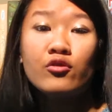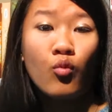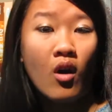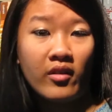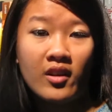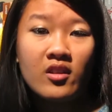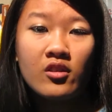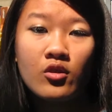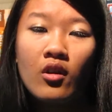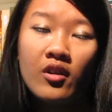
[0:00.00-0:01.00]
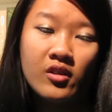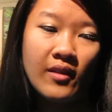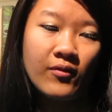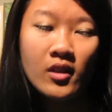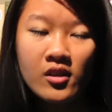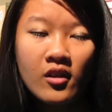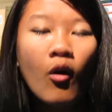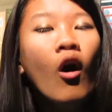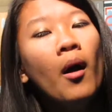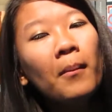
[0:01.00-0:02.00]
and just wandering into the store in San
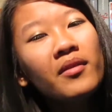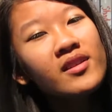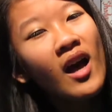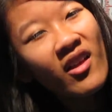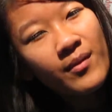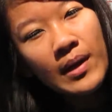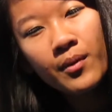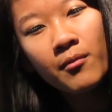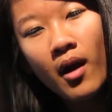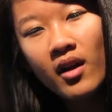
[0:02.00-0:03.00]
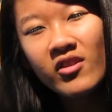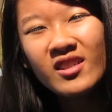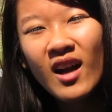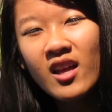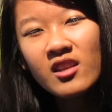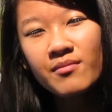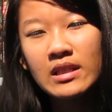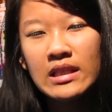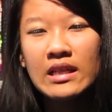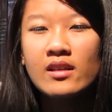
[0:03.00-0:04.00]
Francisco, but these other people are part of this kind of
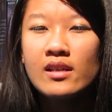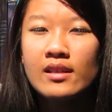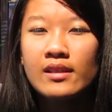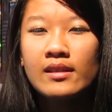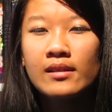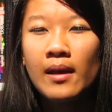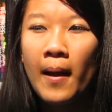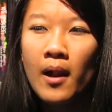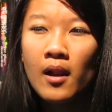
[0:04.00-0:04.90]
mysterious,